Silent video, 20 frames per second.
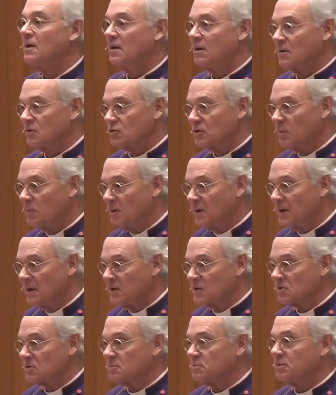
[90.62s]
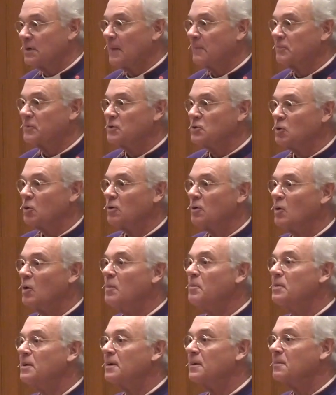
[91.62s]
Someone has propped the door
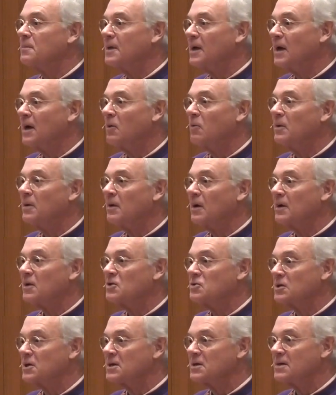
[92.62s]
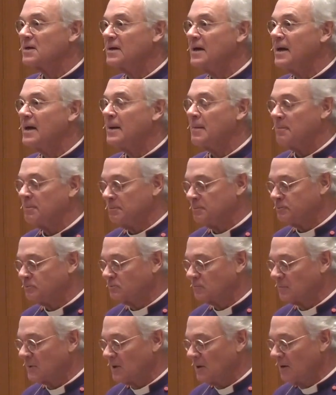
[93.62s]
open. Now we've got to shut it again.
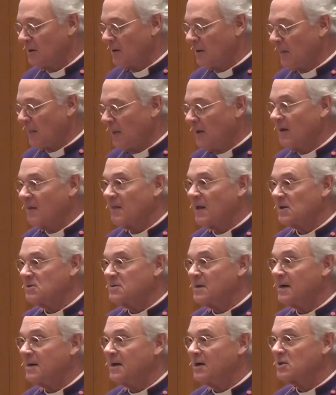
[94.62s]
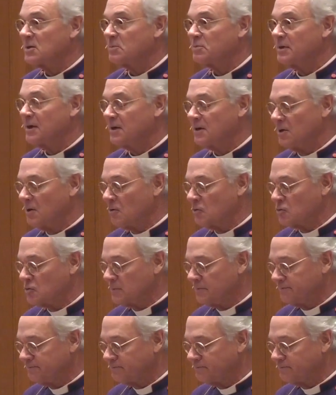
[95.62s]
That's not how the prayer goes.